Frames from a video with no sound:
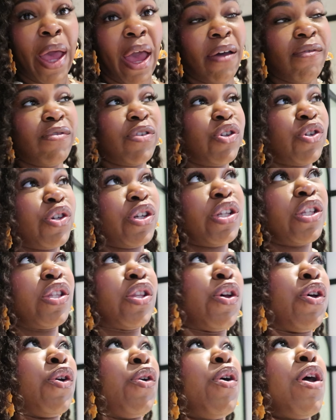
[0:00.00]
have a drink.
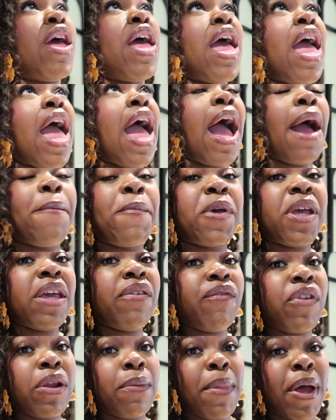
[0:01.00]
So I'm gonna
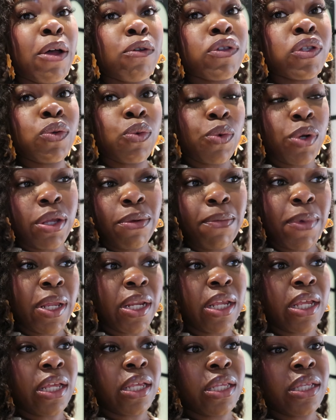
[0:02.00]
give it about 20
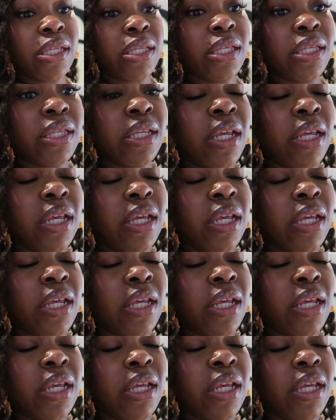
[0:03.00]
minutes.